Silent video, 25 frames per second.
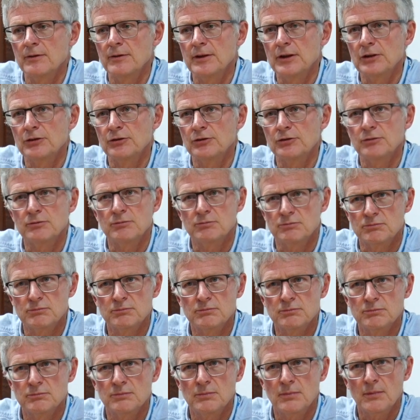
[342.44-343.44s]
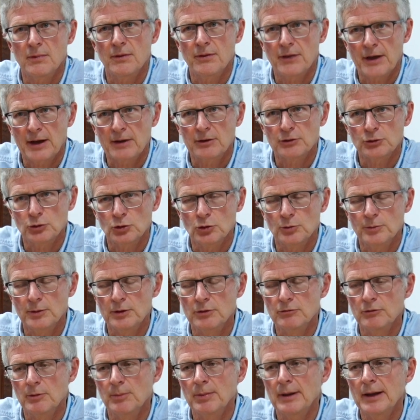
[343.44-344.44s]
this thyroid
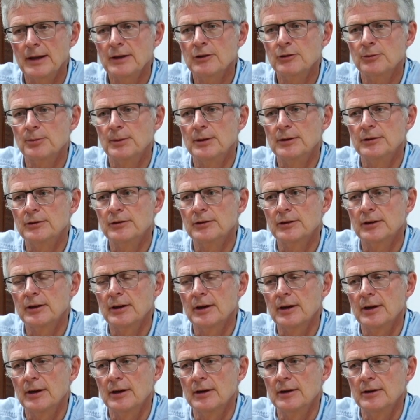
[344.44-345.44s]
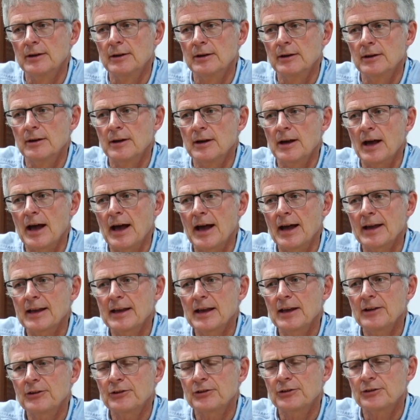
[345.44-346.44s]
hormone replacement. I
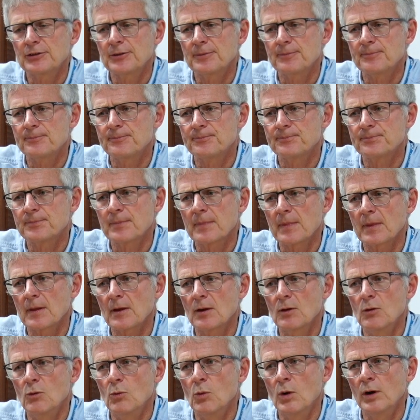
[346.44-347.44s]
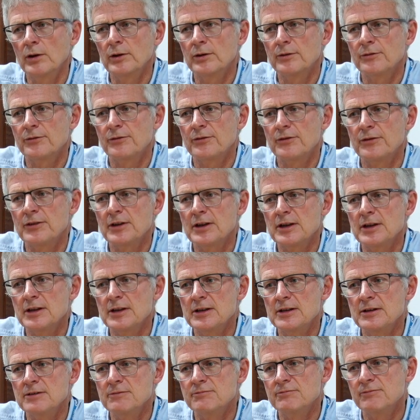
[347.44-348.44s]
guess one of
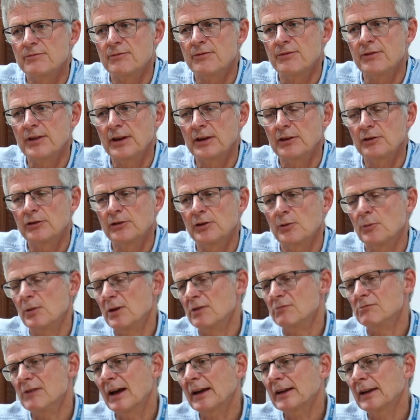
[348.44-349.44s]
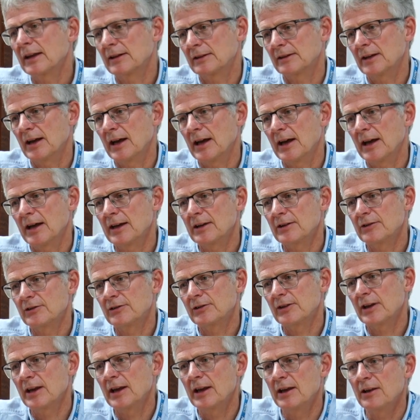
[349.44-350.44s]
the things that we
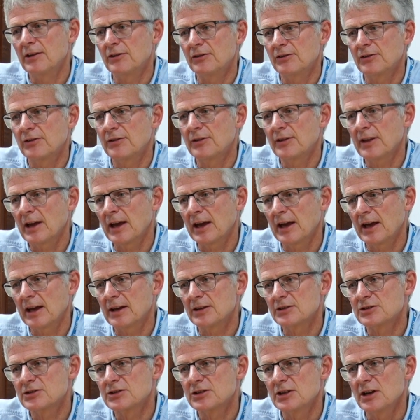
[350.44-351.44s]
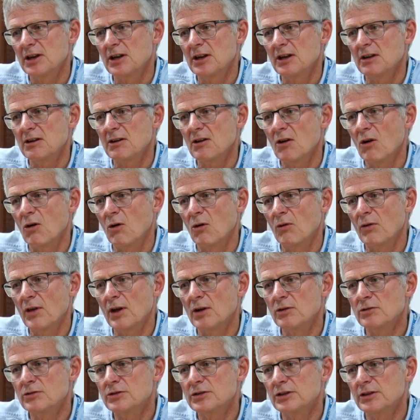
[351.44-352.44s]
recognise is that
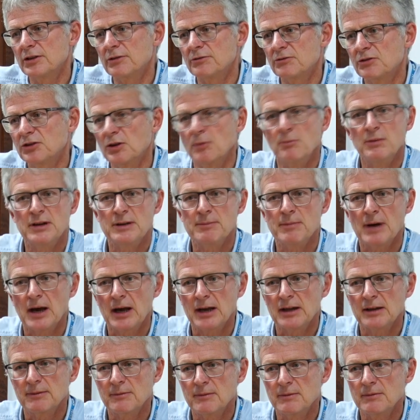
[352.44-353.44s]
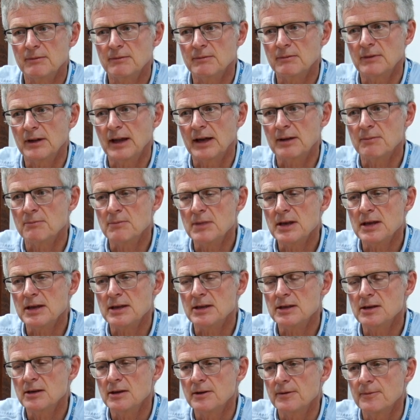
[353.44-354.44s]
although to somebody might, like
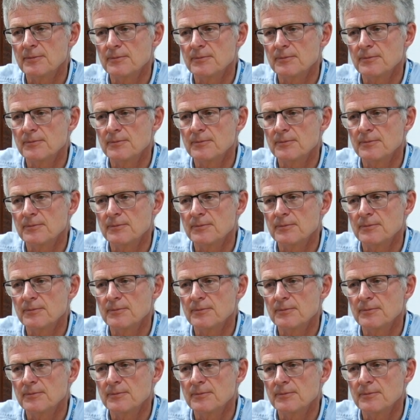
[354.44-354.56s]
me,